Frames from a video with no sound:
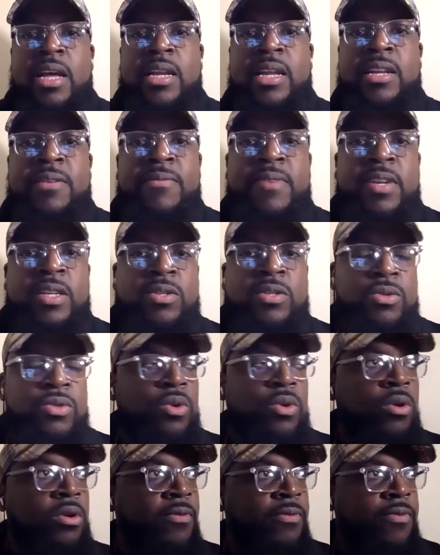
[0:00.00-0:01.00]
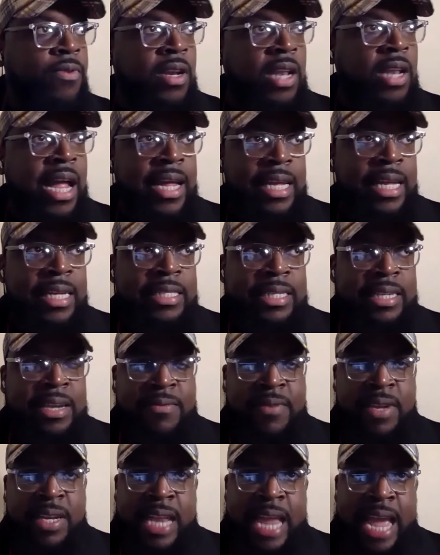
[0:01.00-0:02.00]
The individuals who are on the front line each and
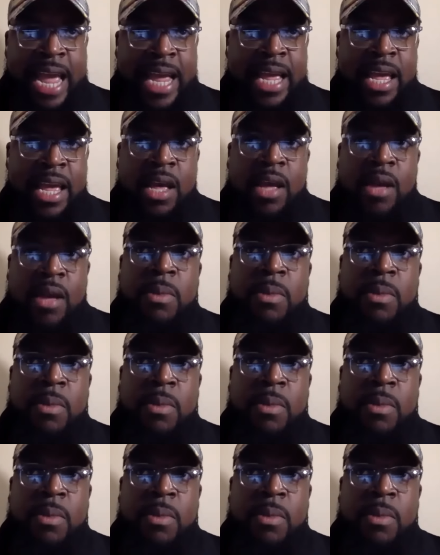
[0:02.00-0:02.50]
every day.